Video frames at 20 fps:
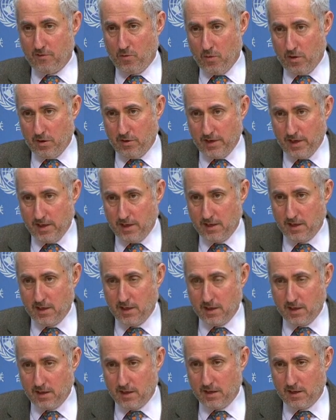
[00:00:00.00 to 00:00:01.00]
of worry
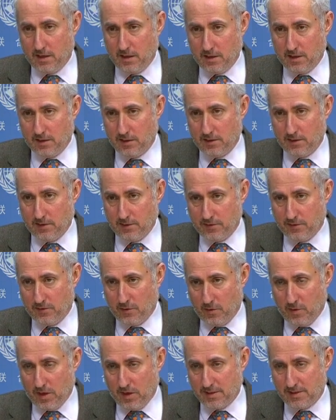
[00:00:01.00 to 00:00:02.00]
uh,
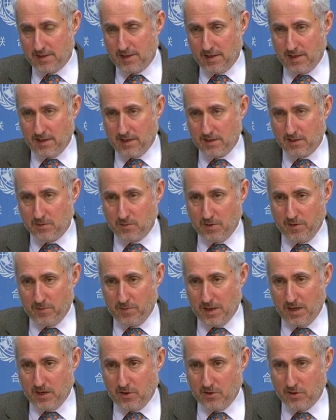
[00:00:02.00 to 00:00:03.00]
for us. I think, as
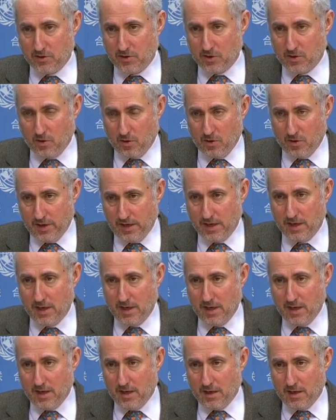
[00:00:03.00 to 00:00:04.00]
we've been underscoring,
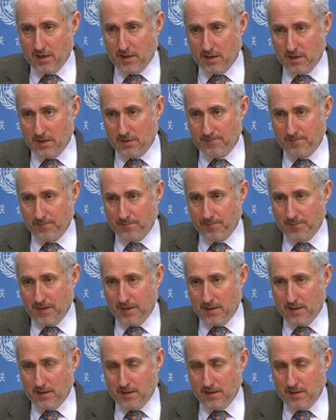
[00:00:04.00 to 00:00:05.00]

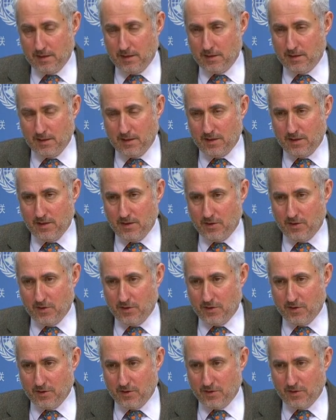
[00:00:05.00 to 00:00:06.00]
um,
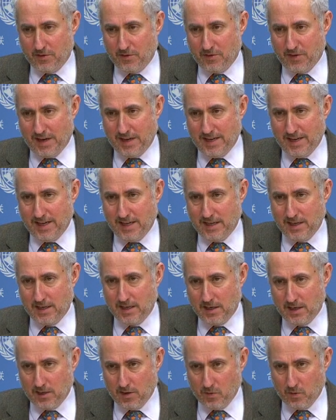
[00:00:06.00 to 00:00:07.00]
the, the, the,
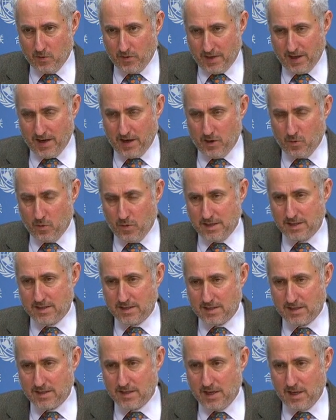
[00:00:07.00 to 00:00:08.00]
fighting uh, there
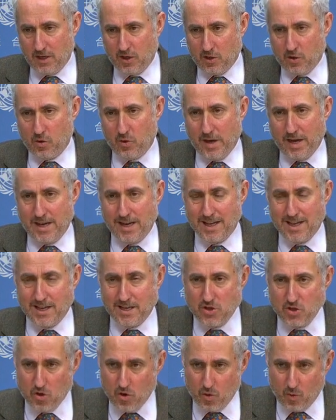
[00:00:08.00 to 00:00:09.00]
risks creating
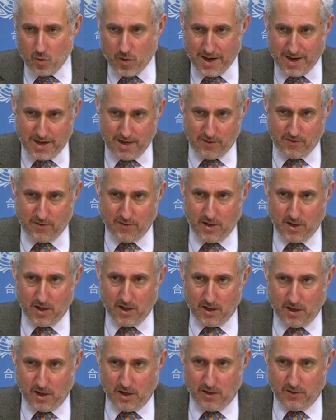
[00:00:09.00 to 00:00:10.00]
a new wave
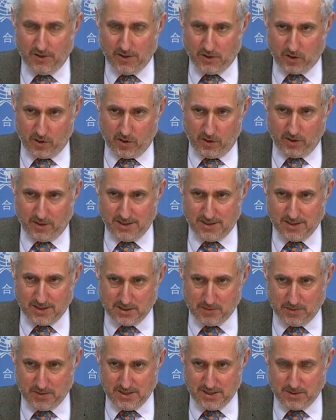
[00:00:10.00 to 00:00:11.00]
of internally
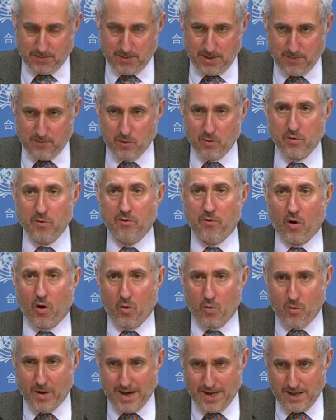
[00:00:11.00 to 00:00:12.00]
displaced people who've
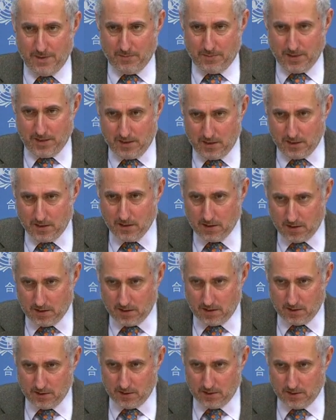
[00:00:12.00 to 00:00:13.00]
already been
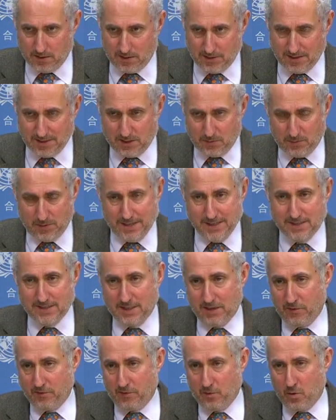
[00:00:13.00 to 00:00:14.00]
uh,
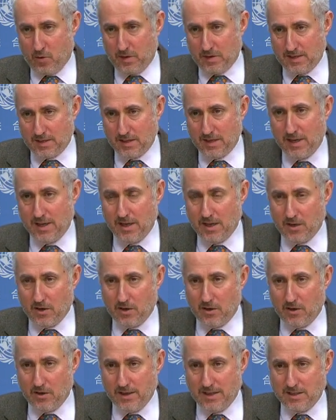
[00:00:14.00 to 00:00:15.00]
displaced, and of course,
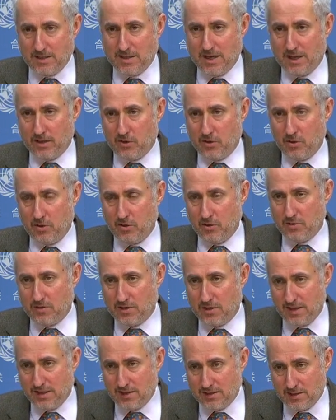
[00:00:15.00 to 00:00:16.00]
uh, is not
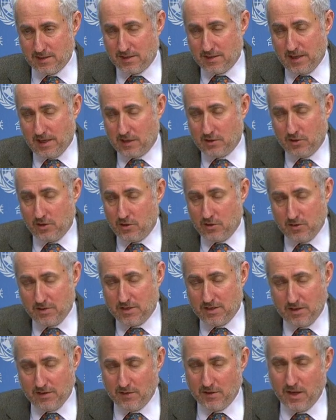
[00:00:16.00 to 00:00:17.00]
conducive is not
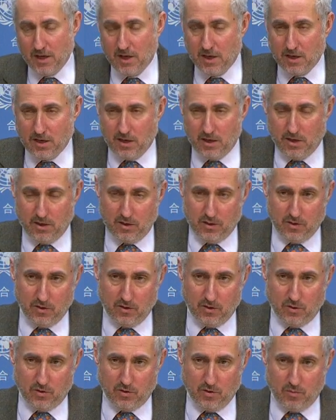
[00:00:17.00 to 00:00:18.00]
conducive
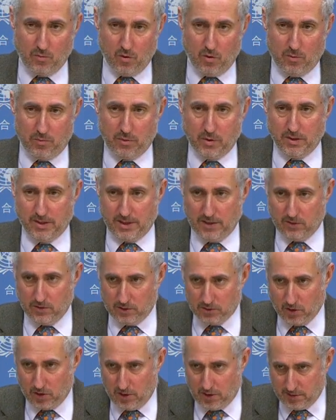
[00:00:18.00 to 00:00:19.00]
uh, to more
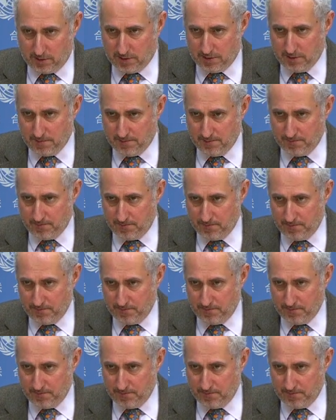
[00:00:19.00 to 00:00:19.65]
political talks.